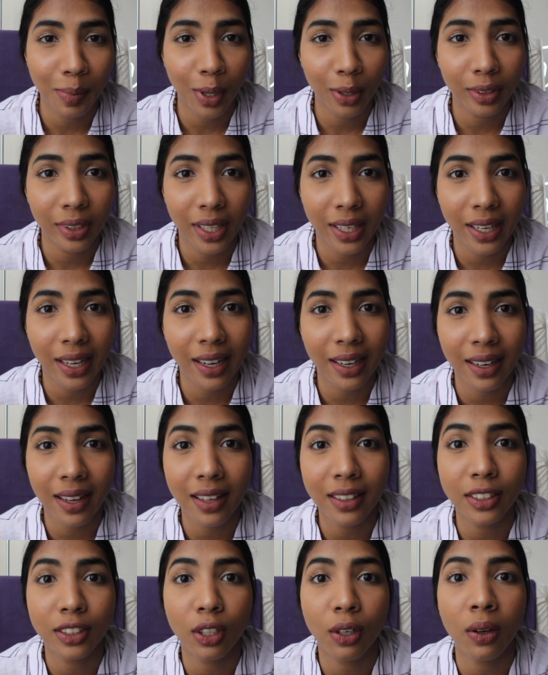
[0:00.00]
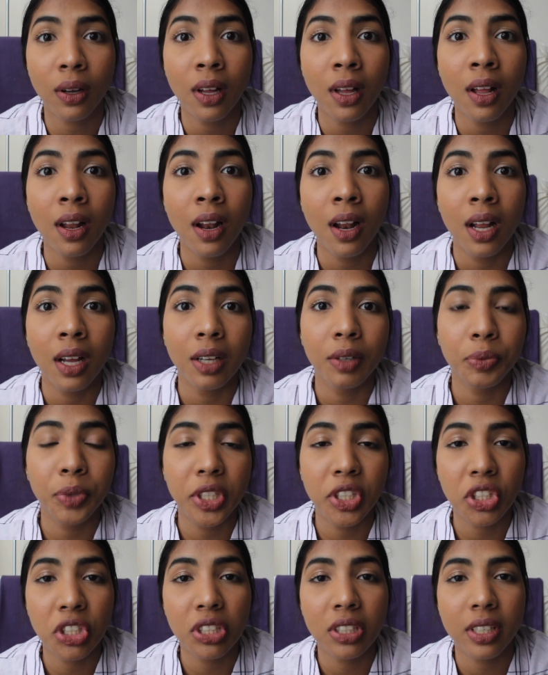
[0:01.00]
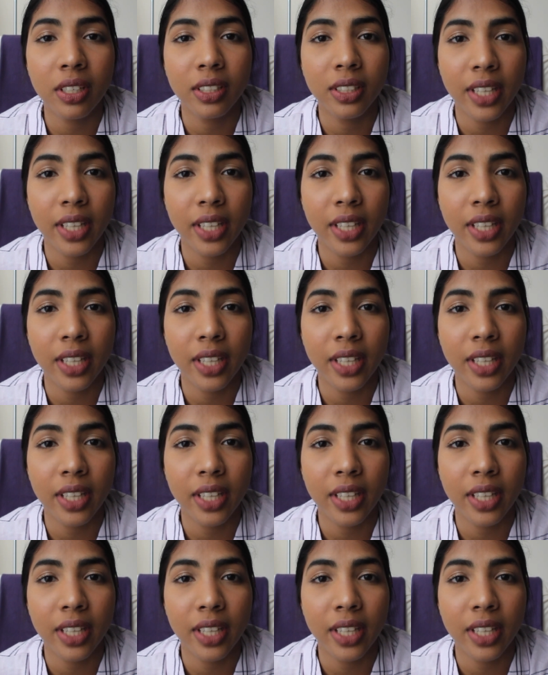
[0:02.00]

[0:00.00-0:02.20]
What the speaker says: about that area. So we just